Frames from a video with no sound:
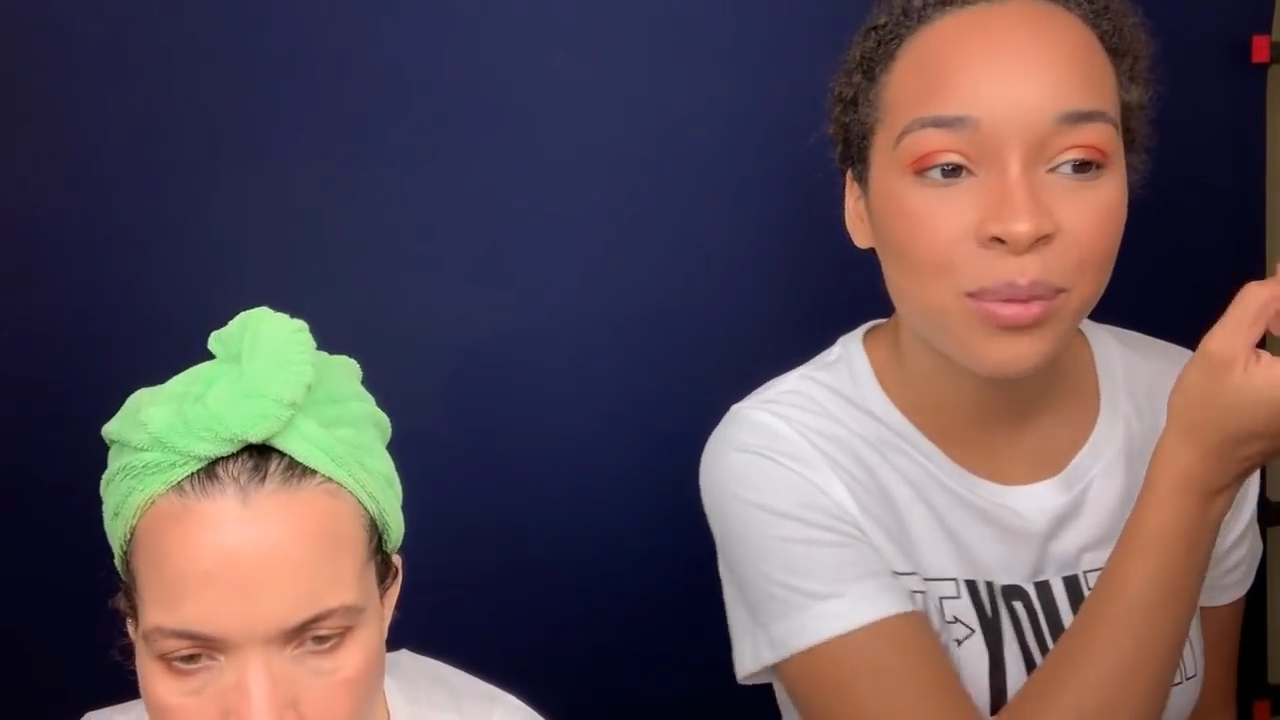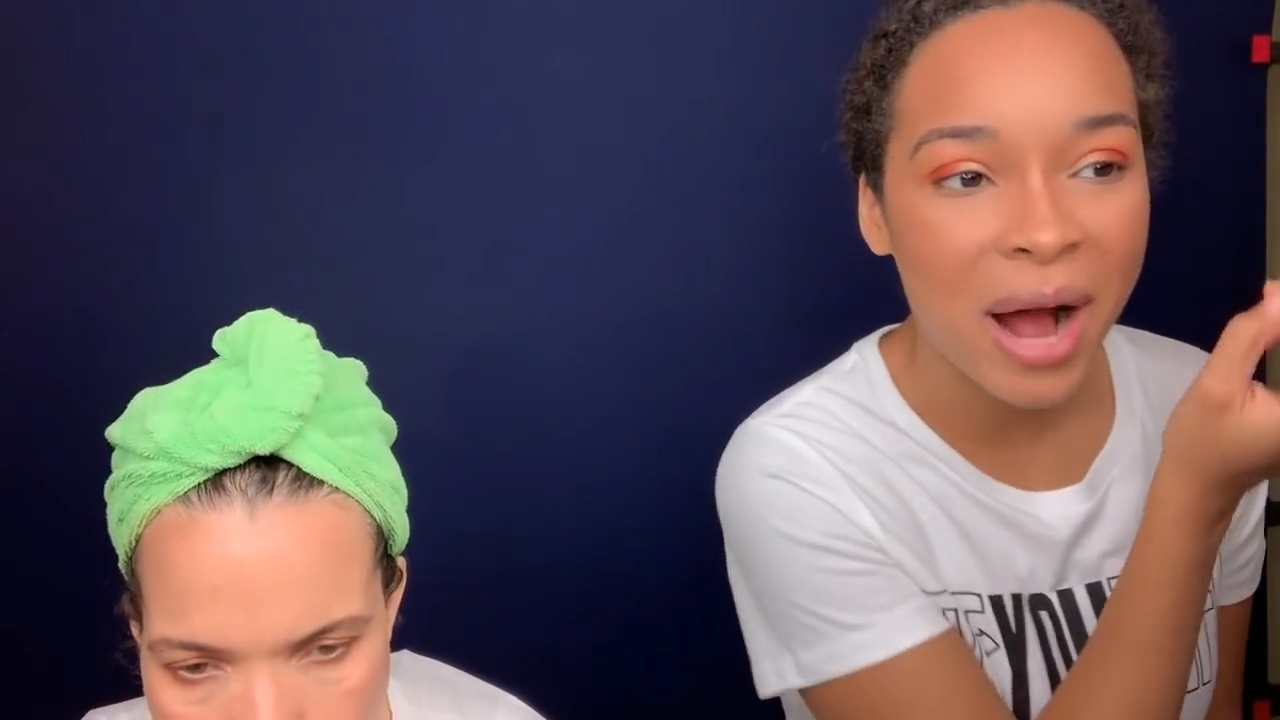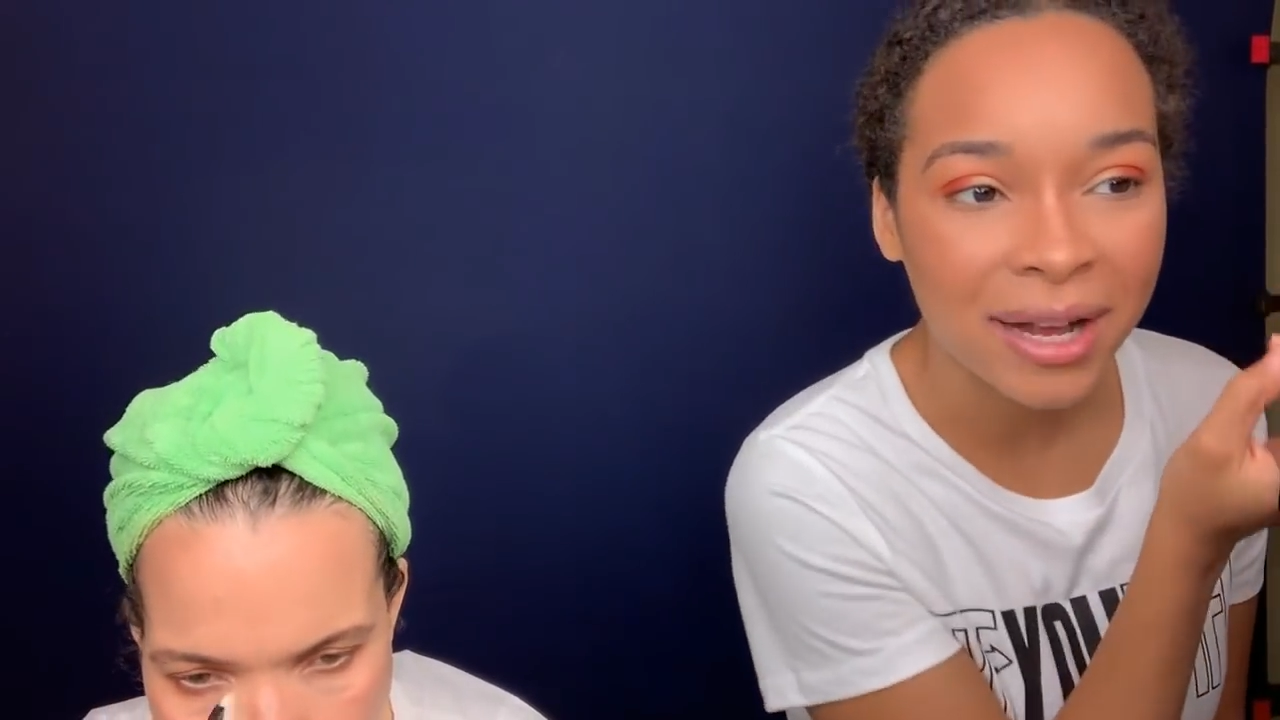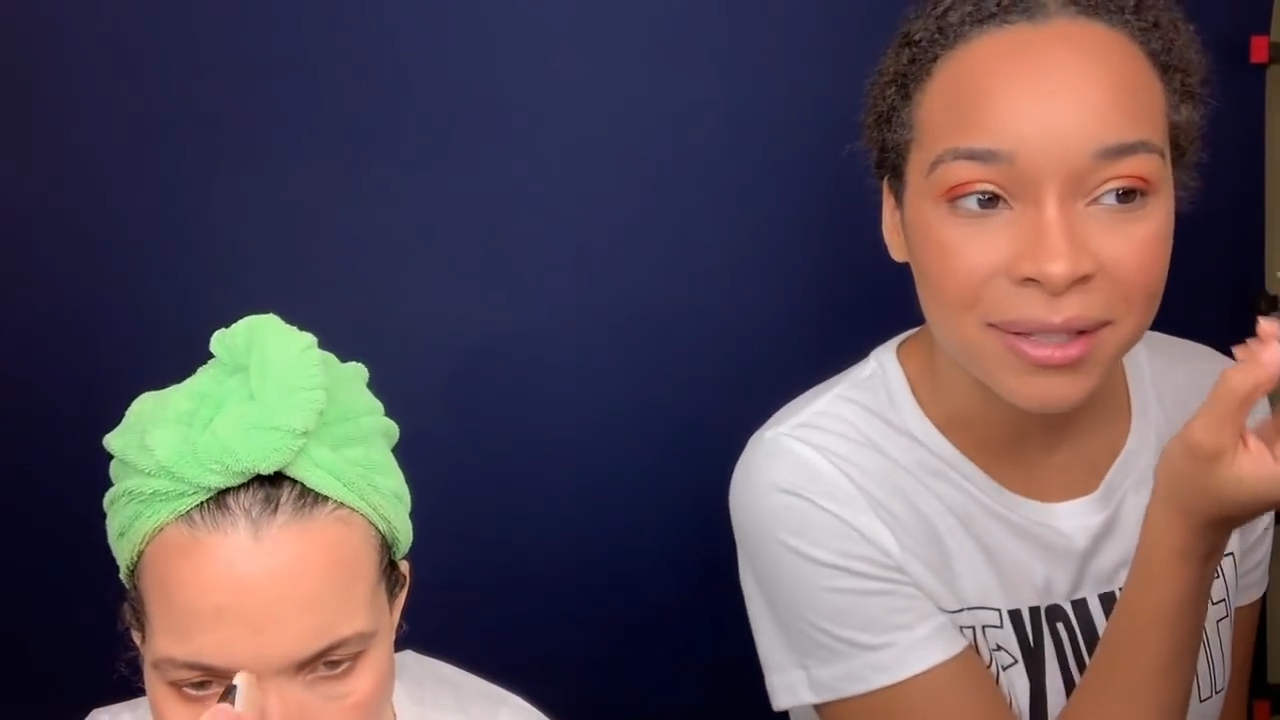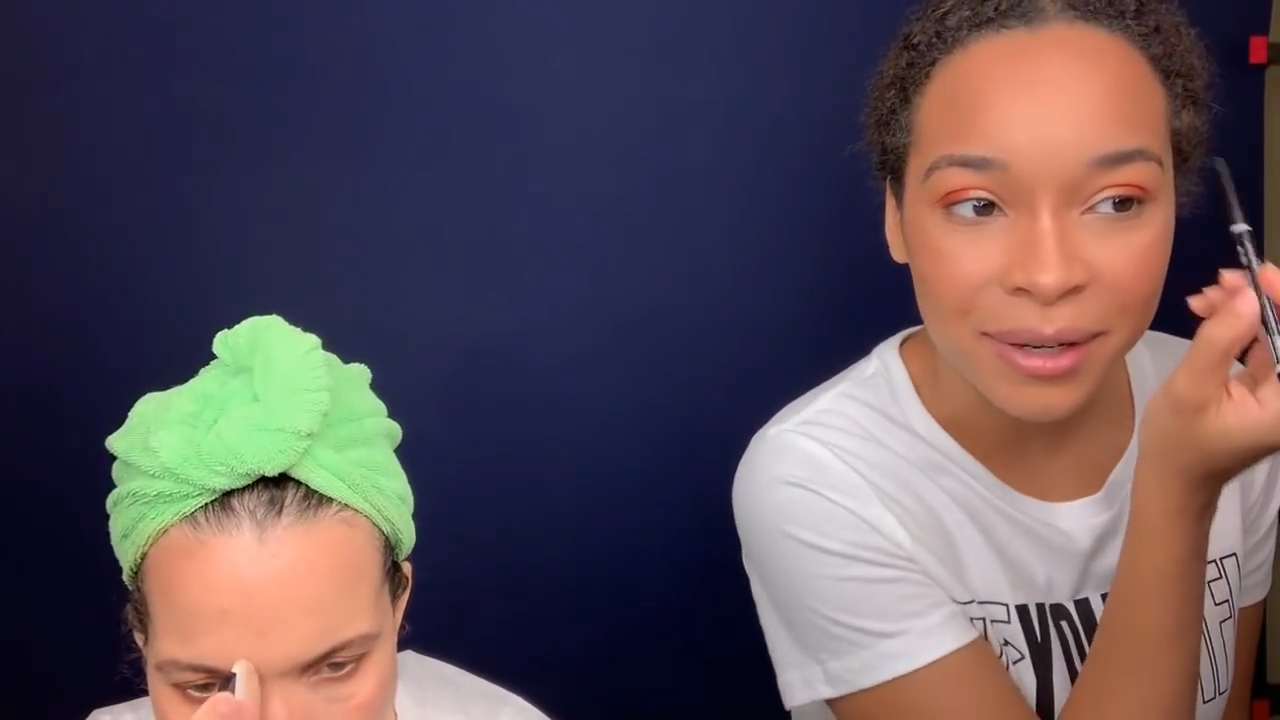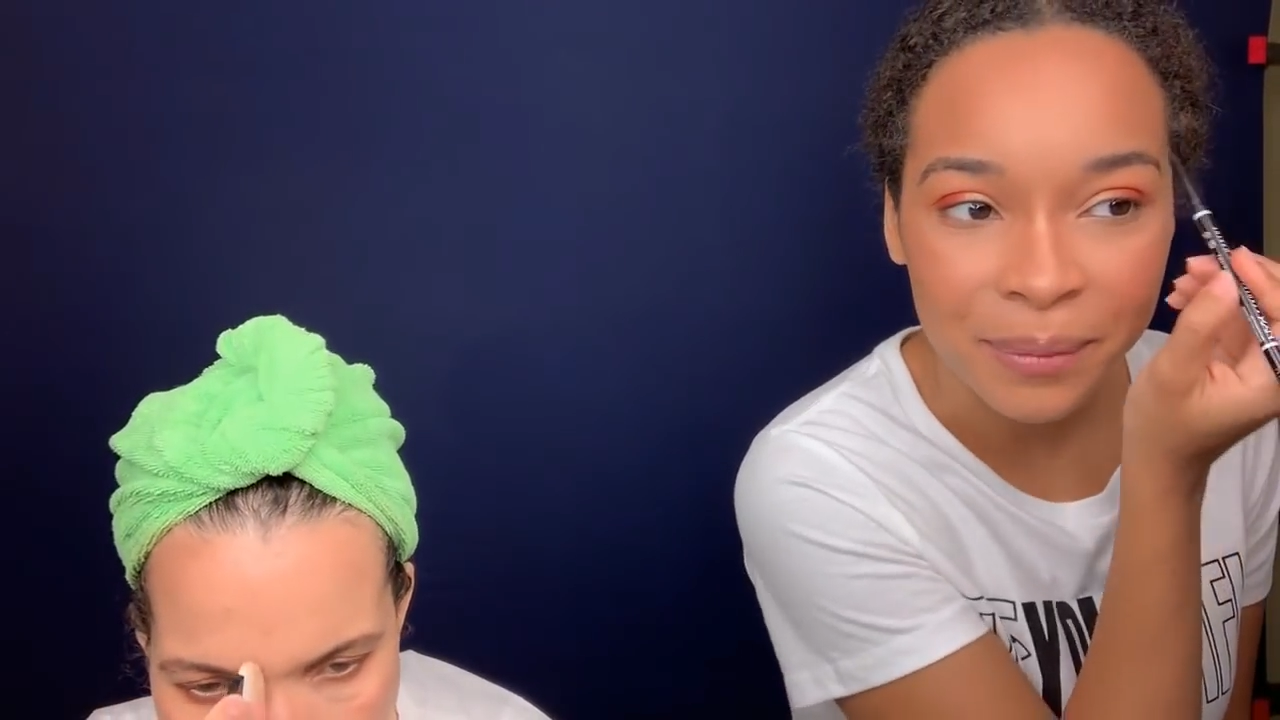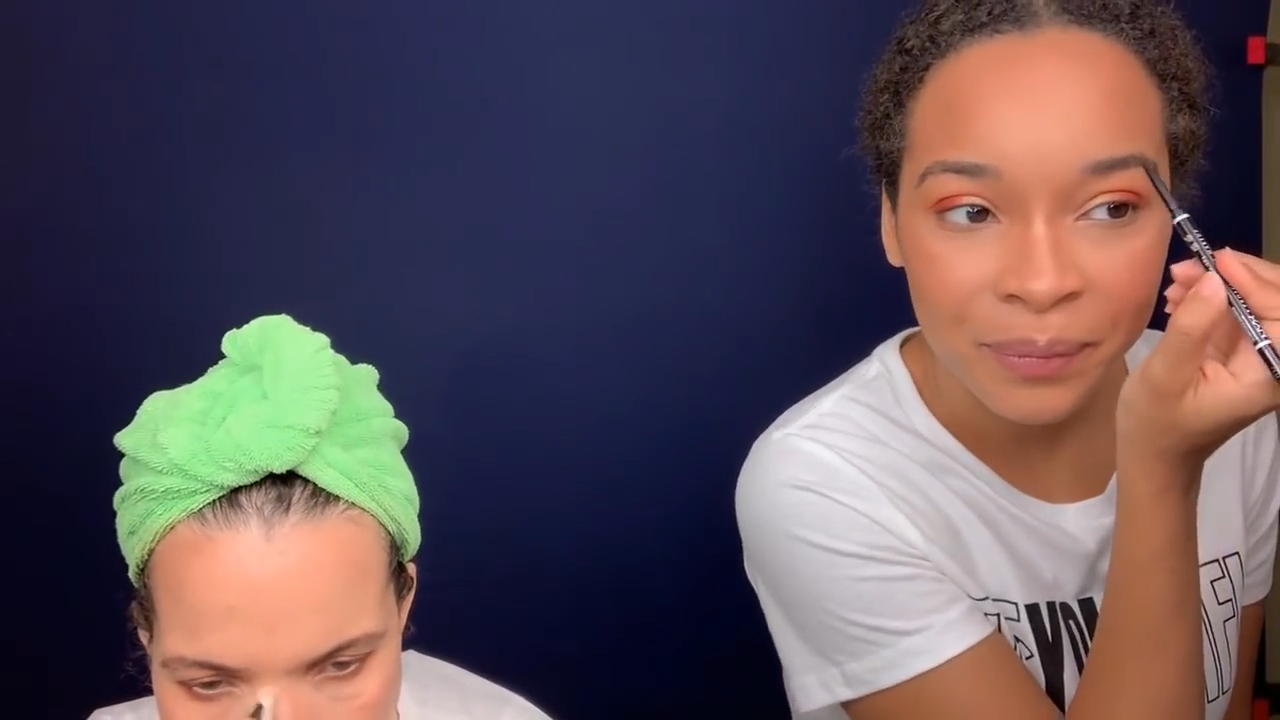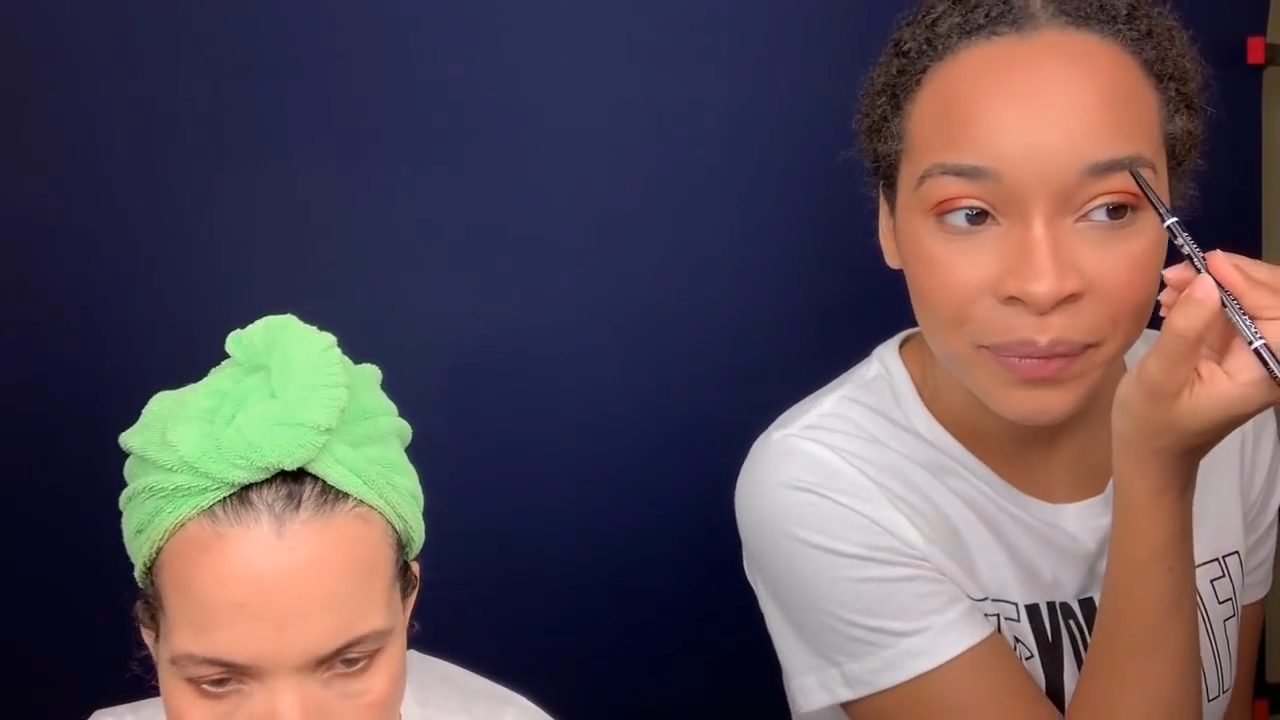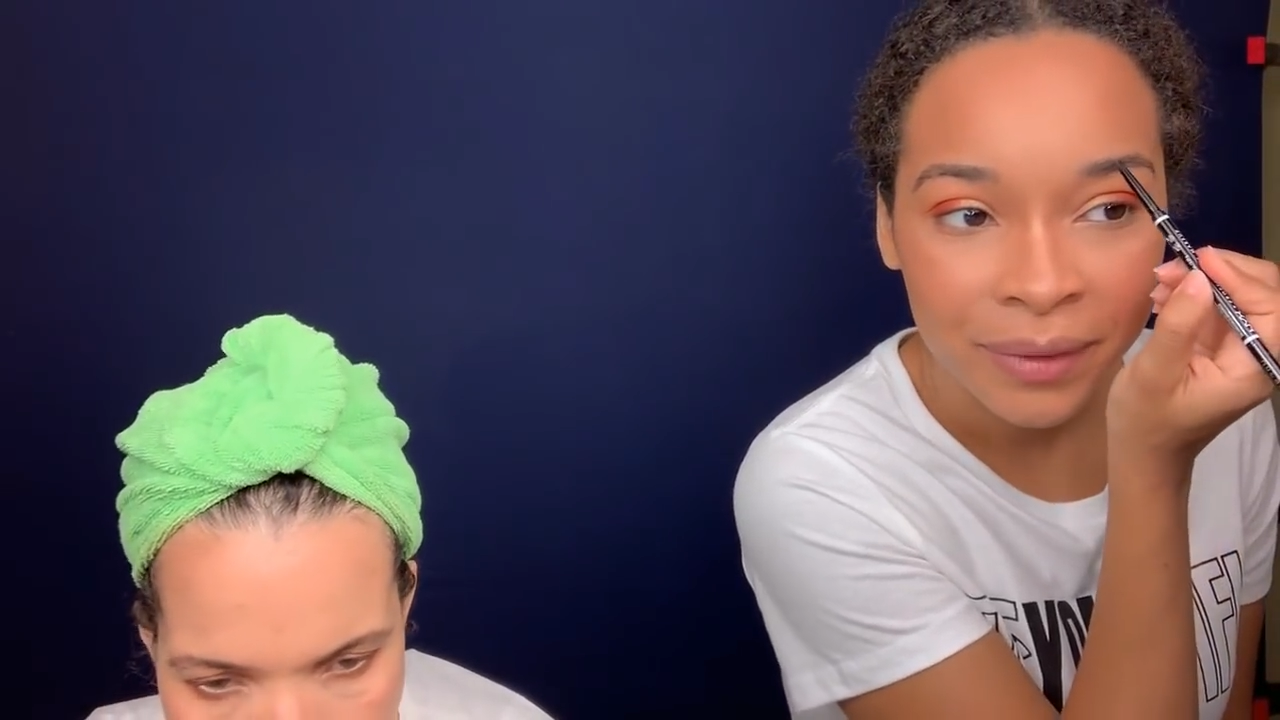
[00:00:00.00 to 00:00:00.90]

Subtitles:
waxing.